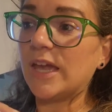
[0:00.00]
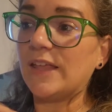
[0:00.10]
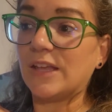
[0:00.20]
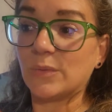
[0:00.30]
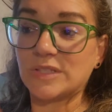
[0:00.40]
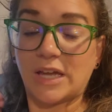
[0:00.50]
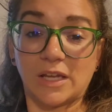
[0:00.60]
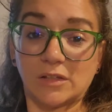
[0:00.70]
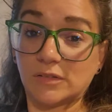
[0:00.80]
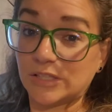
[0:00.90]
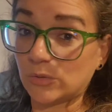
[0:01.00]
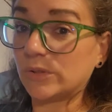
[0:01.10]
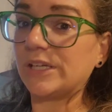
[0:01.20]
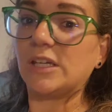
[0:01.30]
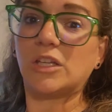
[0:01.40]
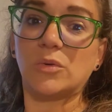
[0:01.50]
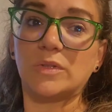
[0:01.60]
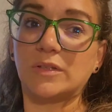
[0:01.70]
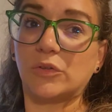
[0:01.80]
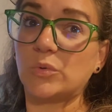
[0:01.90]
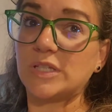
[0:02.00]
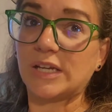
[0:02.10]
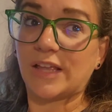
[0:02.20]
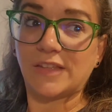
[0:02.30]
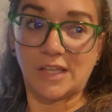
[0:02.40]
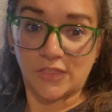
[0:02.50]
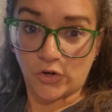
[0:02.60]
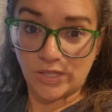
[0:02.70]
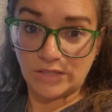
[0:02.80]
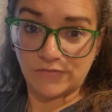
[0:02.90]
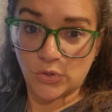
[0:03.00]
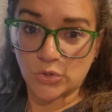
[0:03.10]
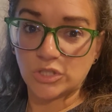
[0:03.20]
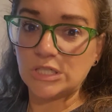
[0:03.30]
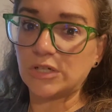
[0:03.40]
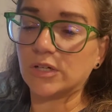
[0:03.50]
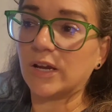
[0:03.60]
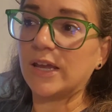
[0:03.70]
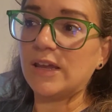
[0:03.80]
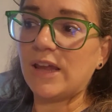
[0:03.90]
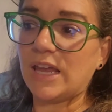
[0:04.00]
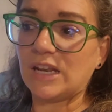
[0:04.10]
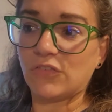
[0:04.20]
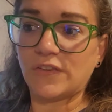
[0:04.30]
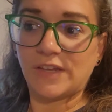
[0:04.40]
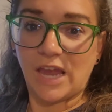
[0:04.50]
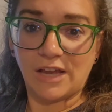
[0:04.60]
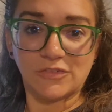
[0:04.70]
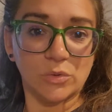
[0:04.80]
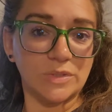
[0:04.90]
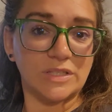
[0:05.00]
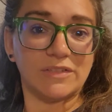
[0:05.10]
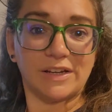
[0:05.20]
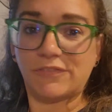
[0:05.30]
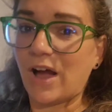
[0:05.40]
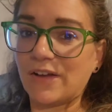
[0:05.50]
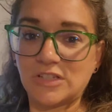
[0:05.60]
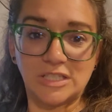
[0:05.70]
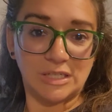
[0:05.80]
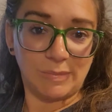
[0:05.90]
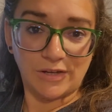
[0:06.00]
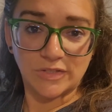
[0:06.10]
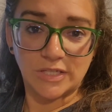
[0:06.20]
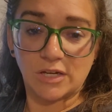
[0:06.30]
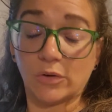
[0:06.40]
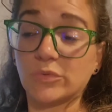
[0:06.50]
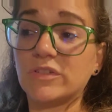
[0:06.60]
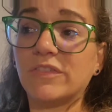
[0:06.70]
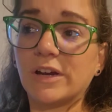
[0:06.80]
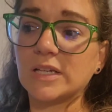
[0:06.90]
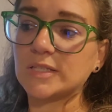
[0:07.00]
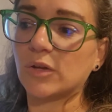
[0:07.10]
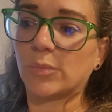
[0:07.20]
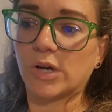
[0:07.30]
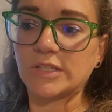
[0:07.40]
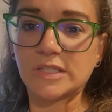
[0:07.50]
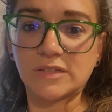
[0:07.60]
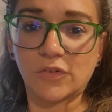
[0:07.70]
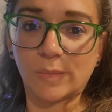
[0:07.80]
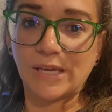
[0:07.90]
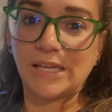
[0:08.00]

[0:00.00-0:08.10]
And that was like literally losing, I think, 30 the first year, and everything after was like 5 to 10 pounds a year. It was a very slow process for me.